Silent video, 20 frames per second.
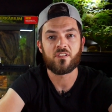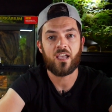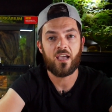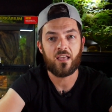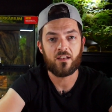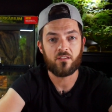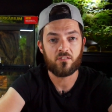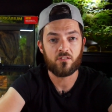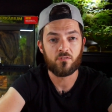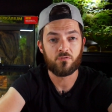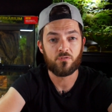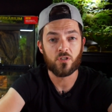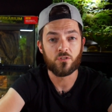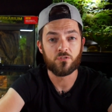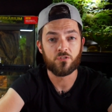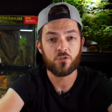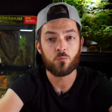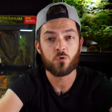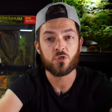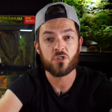a canister
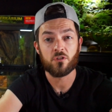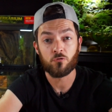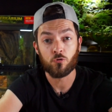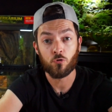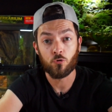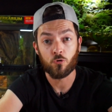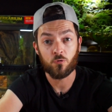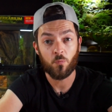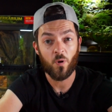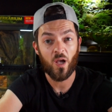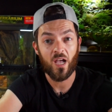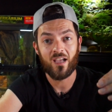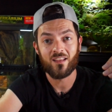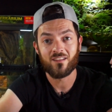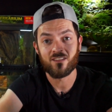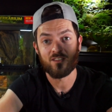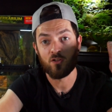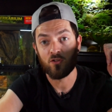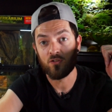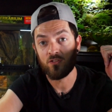filter, which I've talked about
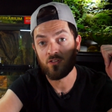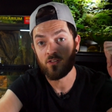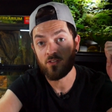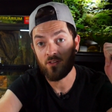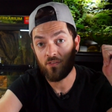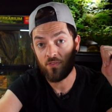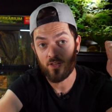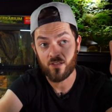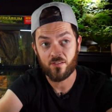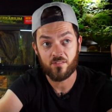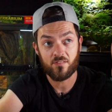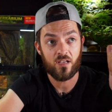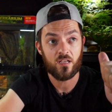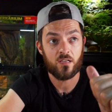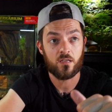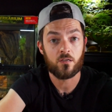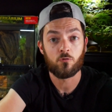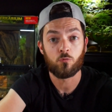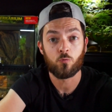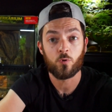adding on to this
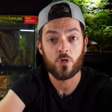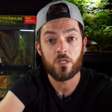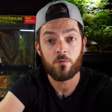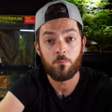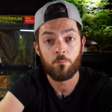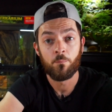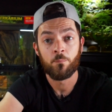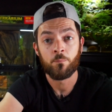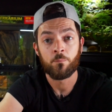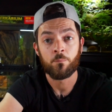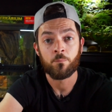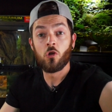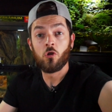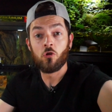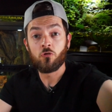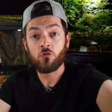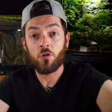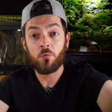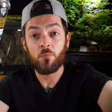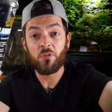tank as well.
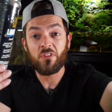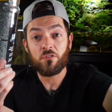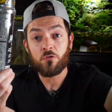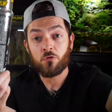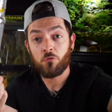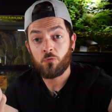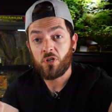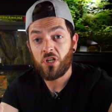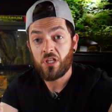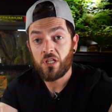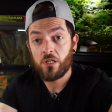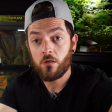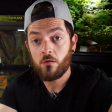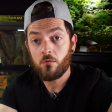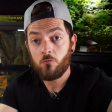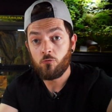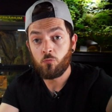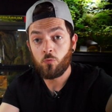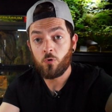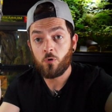So the materials we're going to
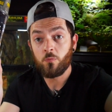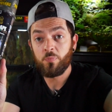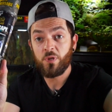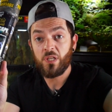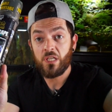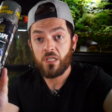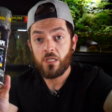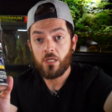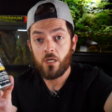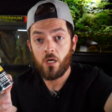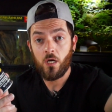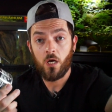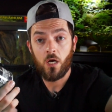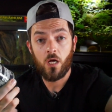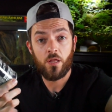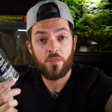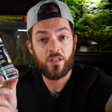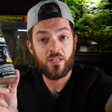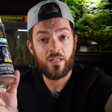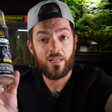use will be
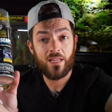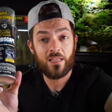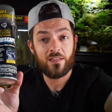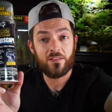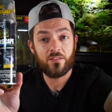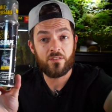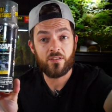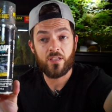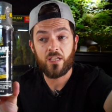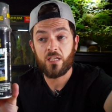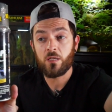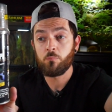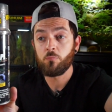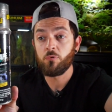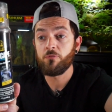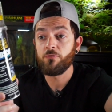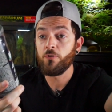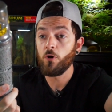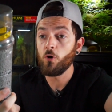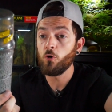the landscape
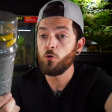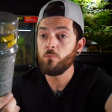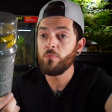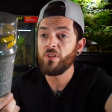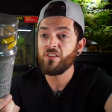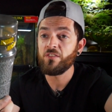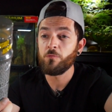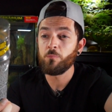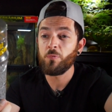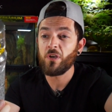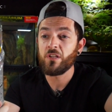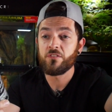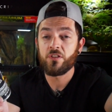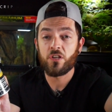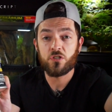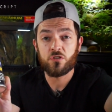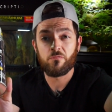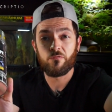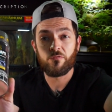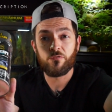foam. This is by
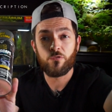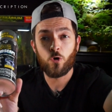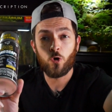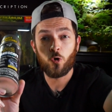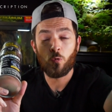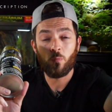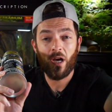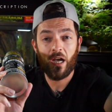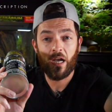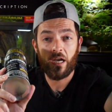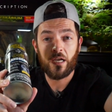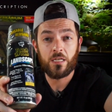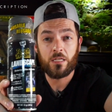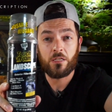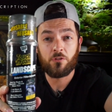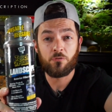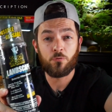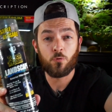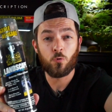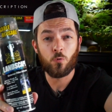Touch and Foam and
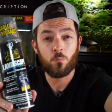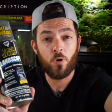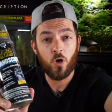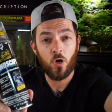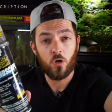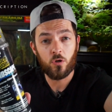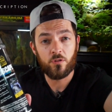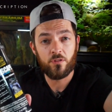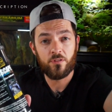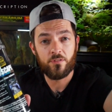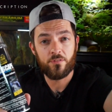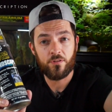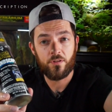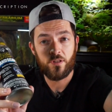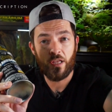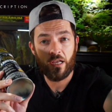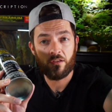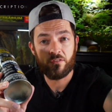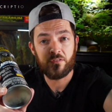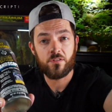is for ponds
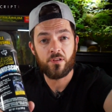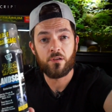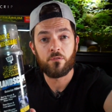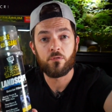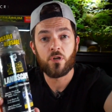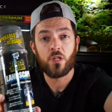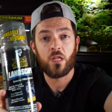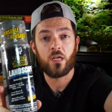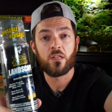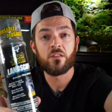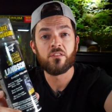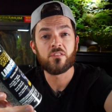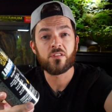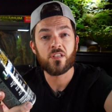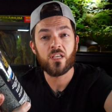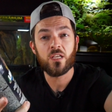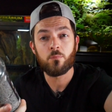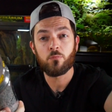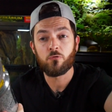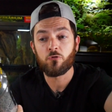and exterior
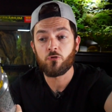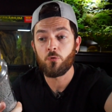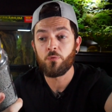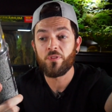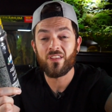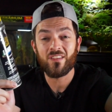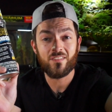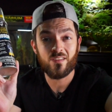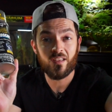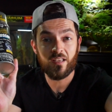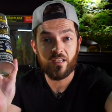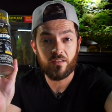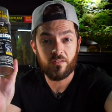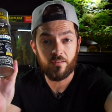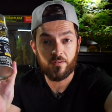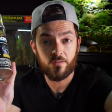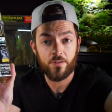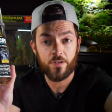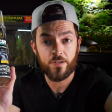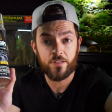landscapes. So this is
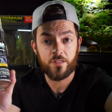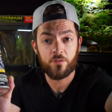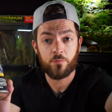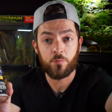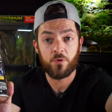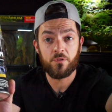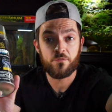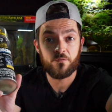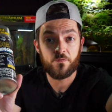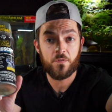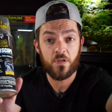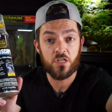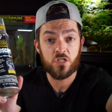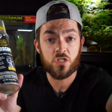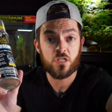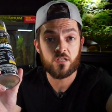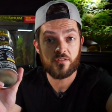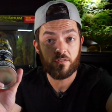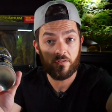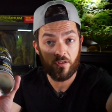designed to be
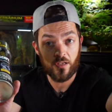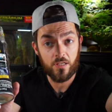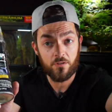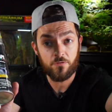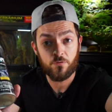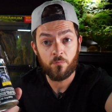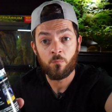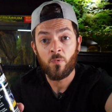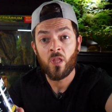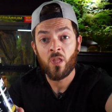fish safe.